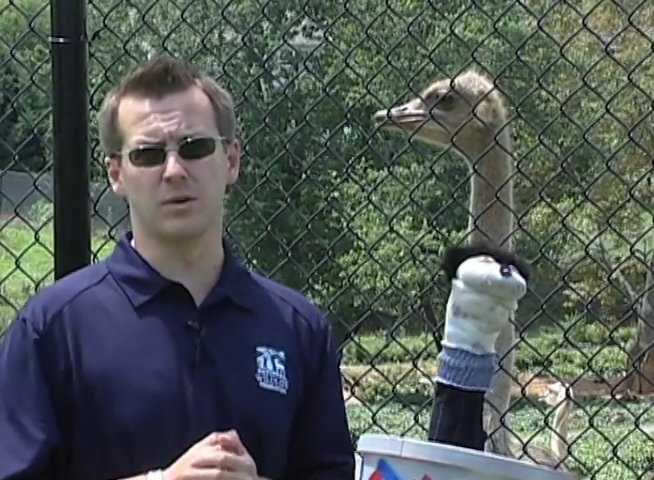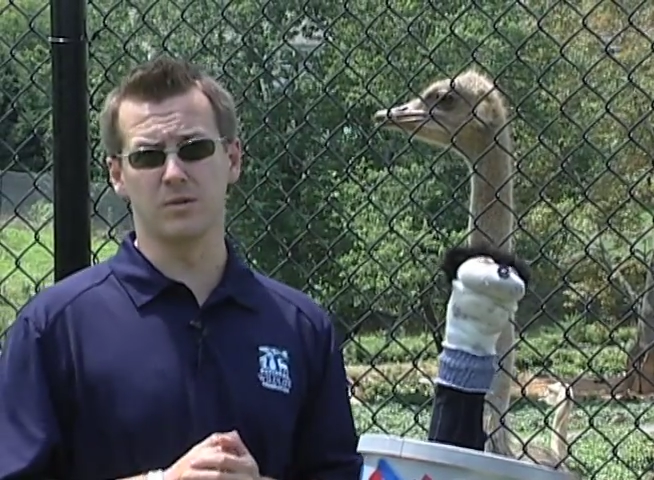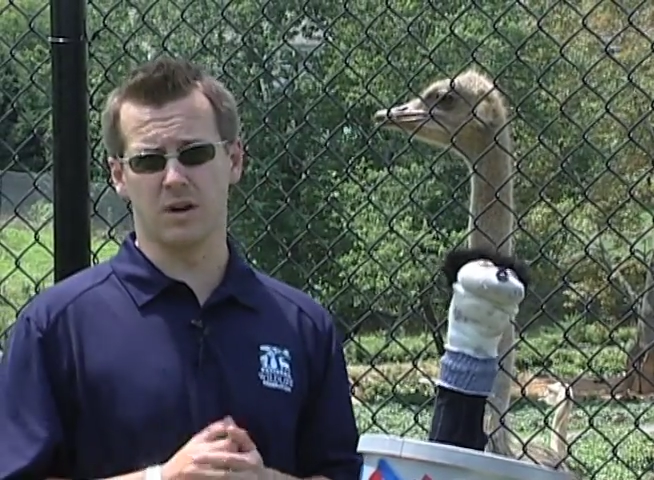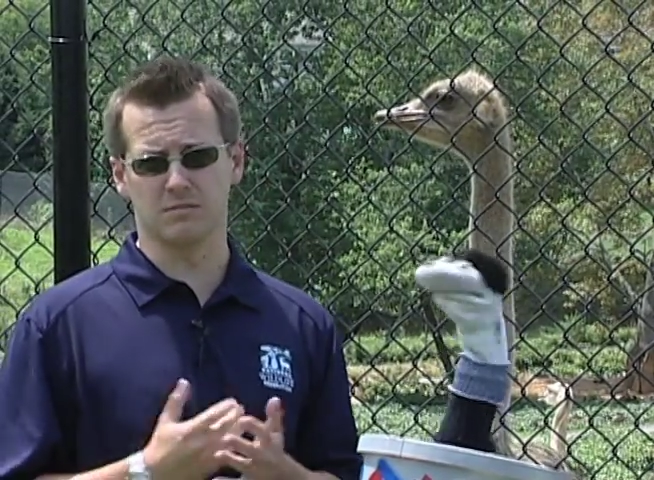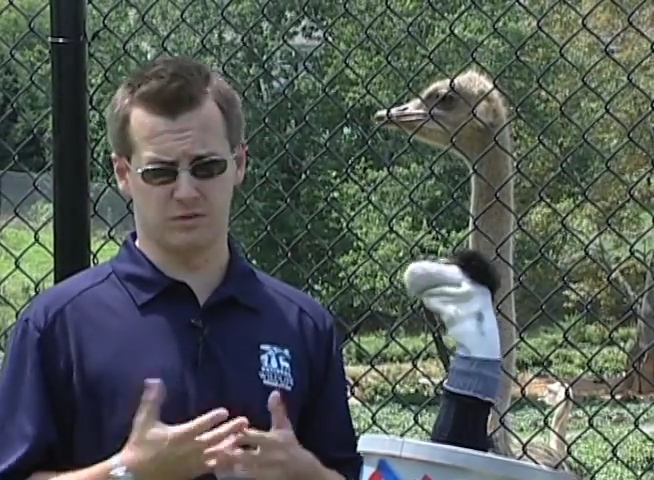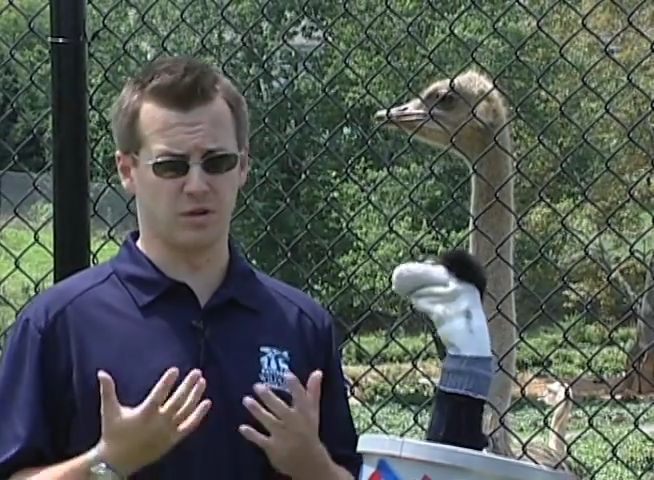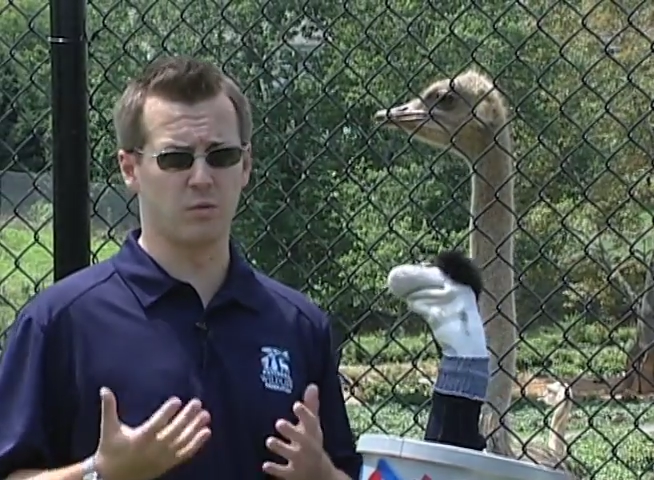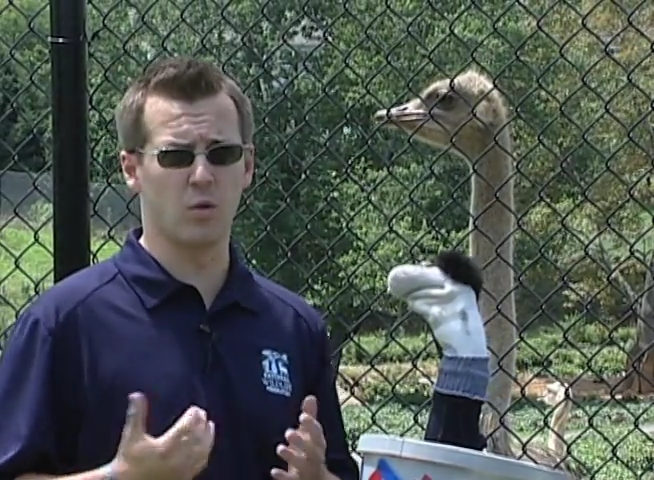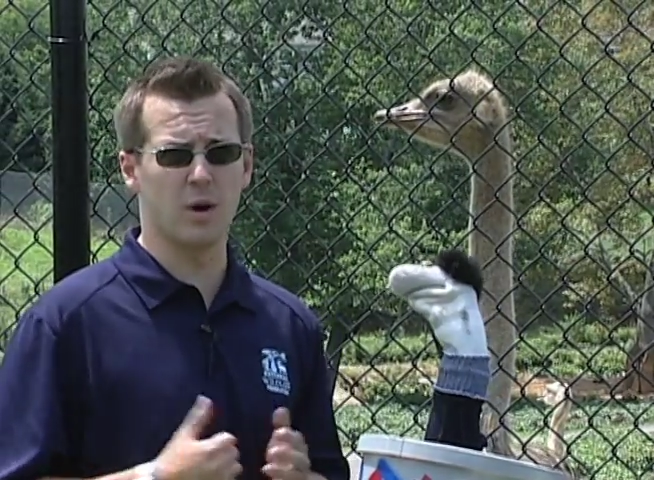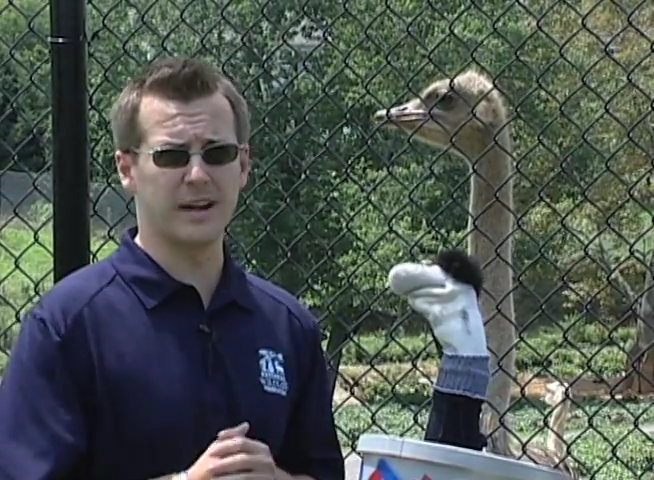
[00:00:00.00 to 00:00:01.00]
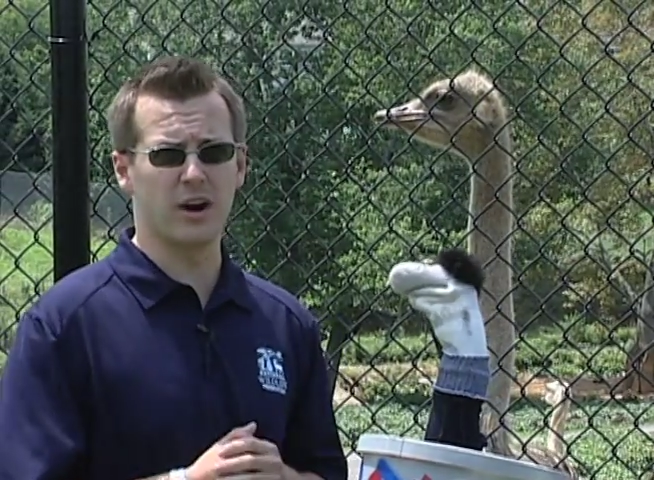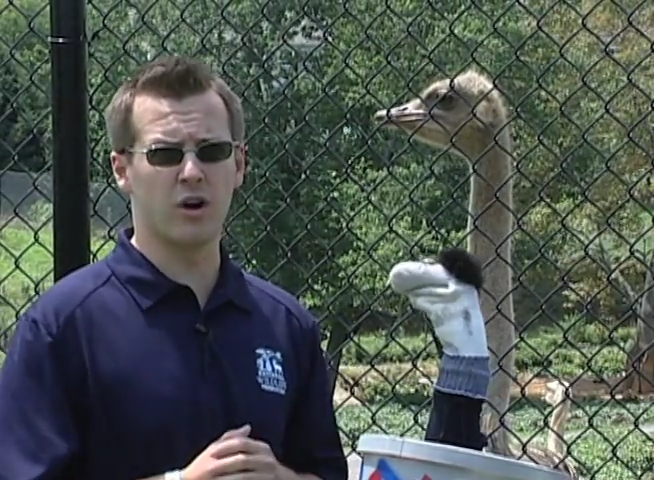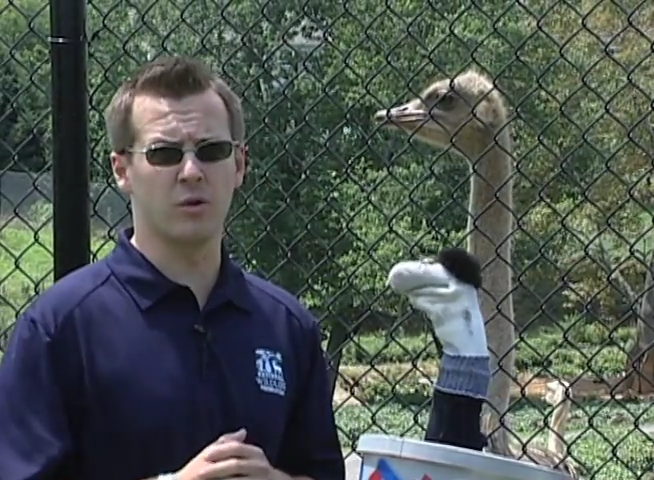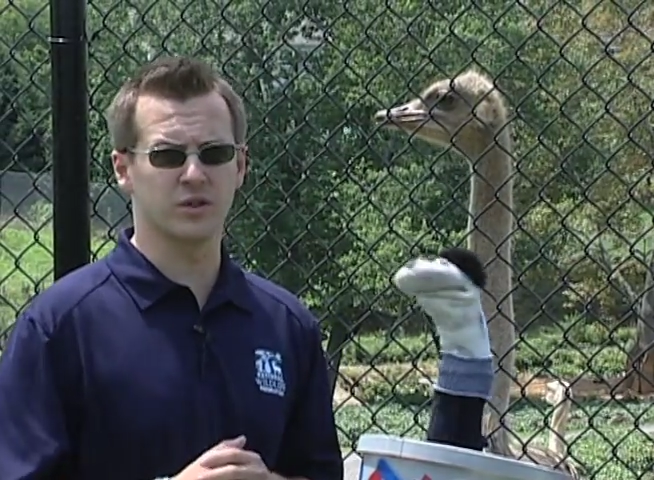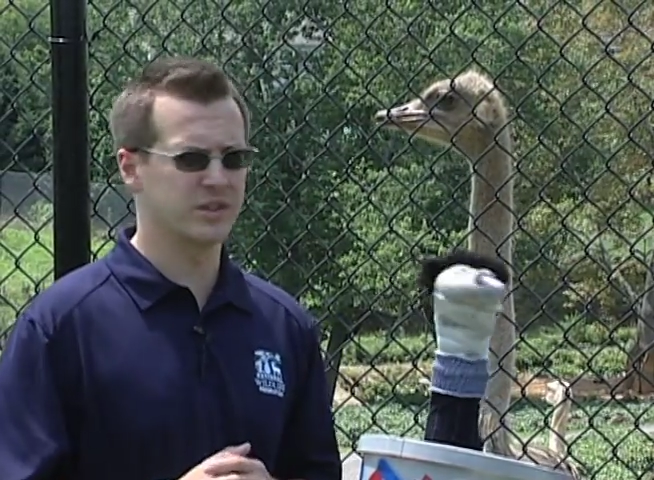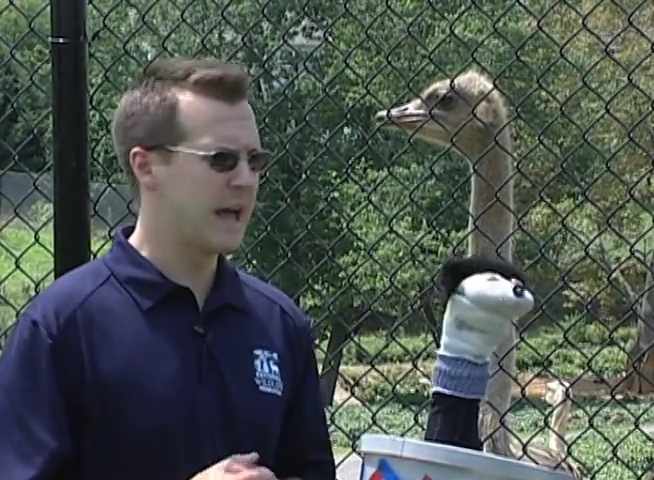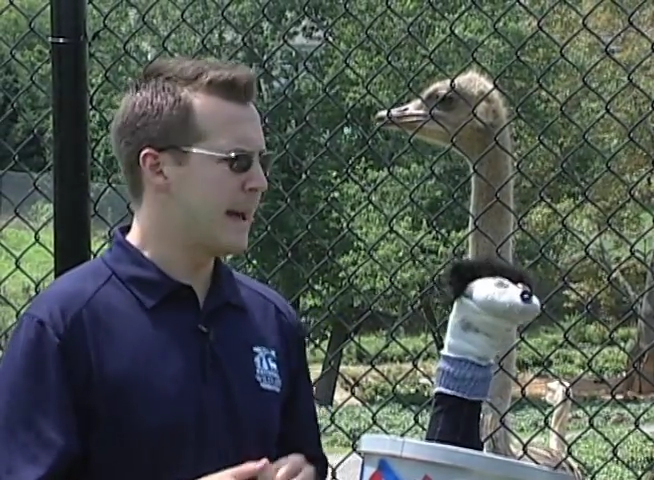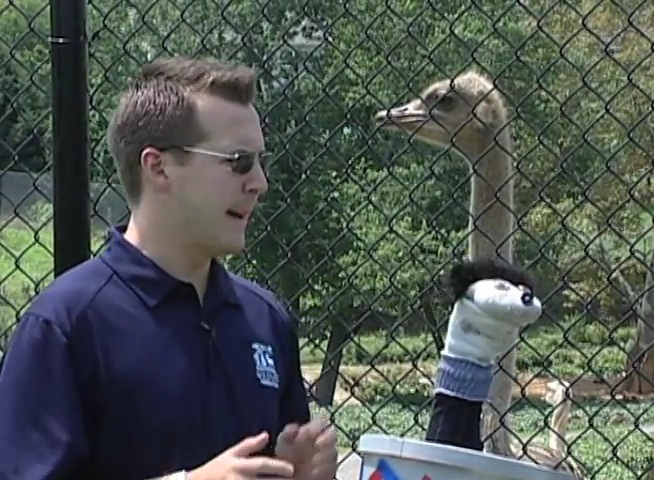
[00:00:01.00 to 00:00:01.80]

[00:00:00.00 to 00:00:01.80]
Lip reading: who called global warming a hoax.